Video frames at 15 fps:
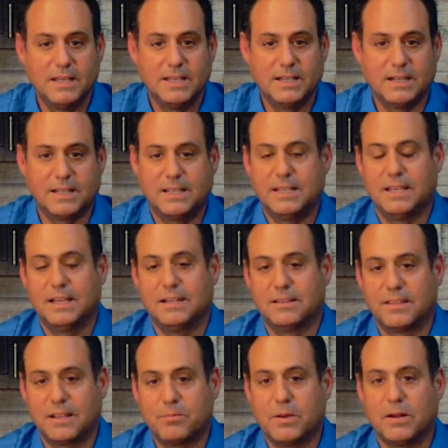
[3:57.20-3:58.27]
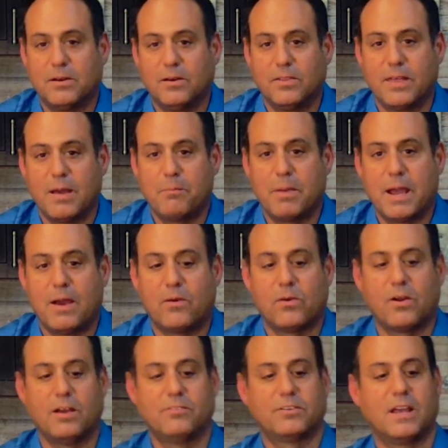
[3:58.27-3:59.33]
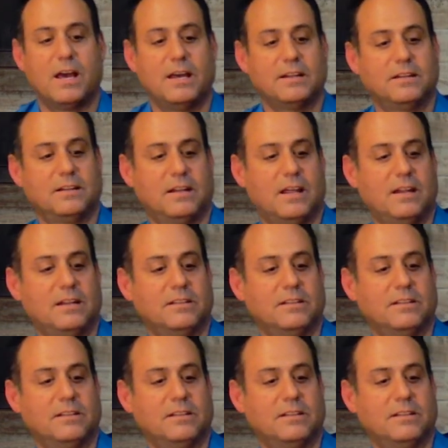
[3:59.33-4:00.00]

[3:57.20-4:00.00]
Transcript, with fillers: again, think about all that power I've got in